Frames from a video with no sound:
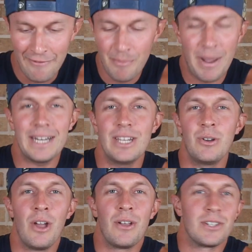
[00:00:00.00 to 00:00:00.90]
Everybody
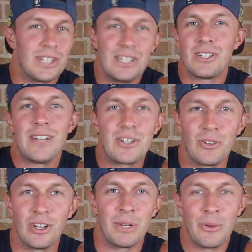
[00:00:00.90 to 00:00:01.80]
sees the Statue
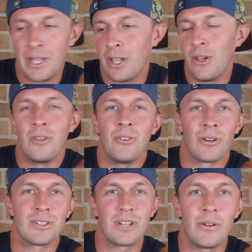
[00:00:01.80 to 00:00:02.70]
of Liberty when they go to New
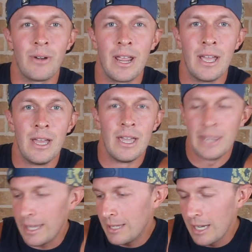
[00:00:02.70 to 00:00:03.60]
York City, right?
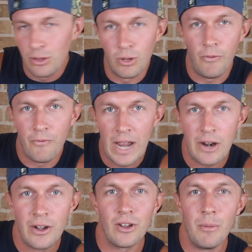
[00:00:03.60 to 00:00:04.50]
And they take a little
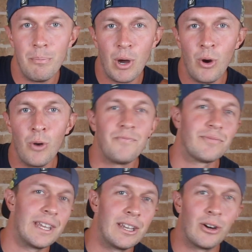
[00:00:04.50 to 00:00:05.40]
ferry on a
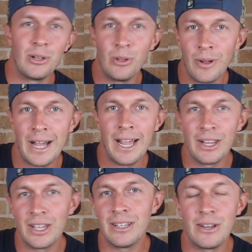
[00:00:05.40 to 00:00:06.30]
boat, they go on a little
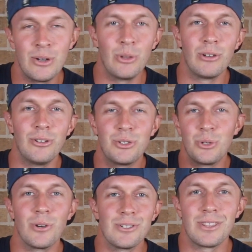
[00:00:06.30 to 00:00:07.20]
island, they do the little
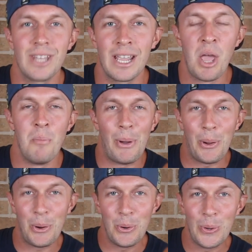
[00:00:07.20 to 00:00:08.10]
touristy thing.
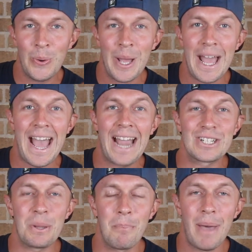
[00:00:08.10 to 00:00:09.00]
But who
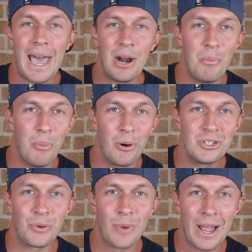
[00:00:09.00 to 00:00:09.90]
actually
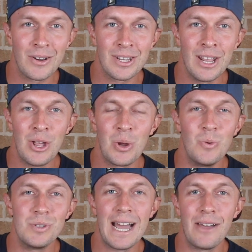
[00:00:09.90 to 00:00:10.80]
paddleboards around it?
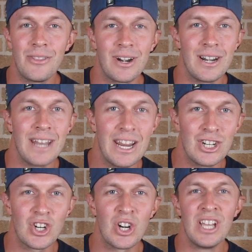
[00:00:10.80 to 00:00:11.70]
Who's out there in
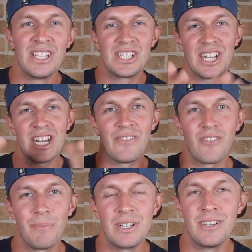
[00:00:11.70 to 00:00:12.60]
nature, seeing it
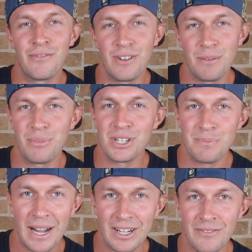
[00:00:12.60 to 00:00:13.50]
from a different
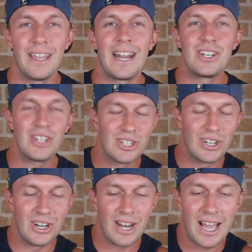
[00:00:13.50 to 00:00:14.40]
perspective? And I
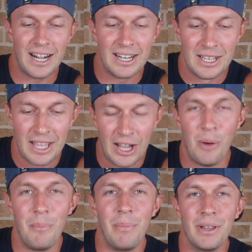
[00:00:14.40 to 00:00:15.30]
just could not
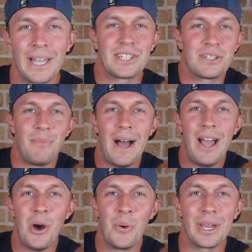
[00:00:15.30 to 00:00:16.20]
help but like
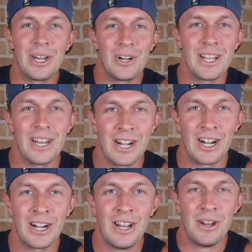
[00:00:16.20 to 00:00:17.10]
smile ear to
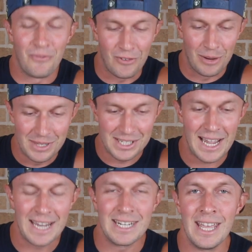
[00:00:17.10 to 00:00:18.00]
ear from this
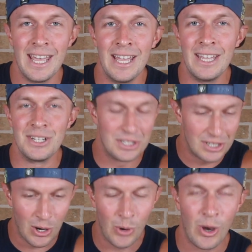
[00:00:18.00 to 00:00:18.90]
idea. It's
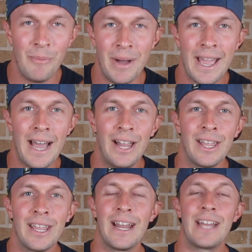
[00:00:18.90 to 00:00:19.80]
so up my
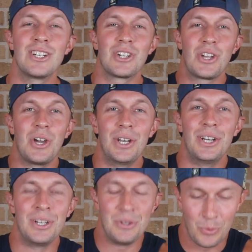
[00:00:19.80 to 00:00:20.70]
alley and I just
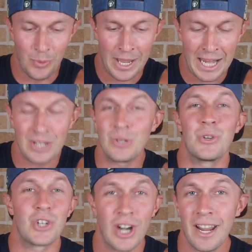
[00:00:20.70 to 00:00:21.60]
couldn't wait to
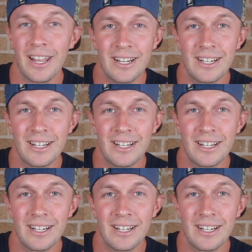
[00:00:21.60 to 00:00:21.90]
try it.